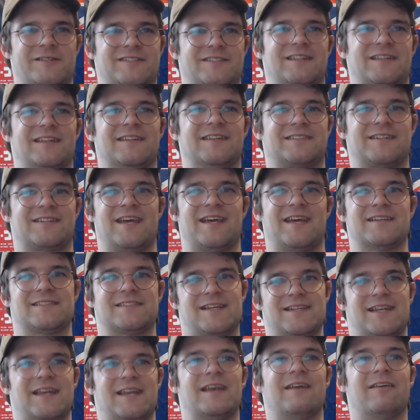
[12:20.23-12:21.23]
in this case
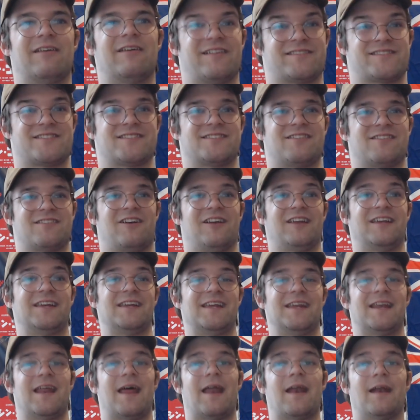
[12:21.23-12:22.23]
I didn't necessarily
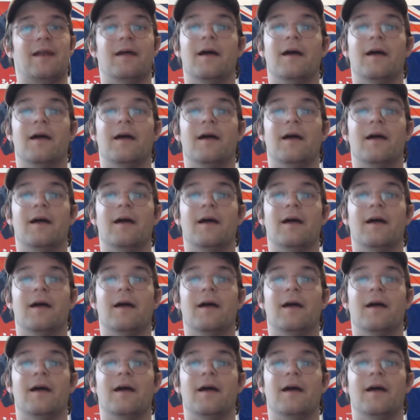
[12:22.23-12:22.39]
need it.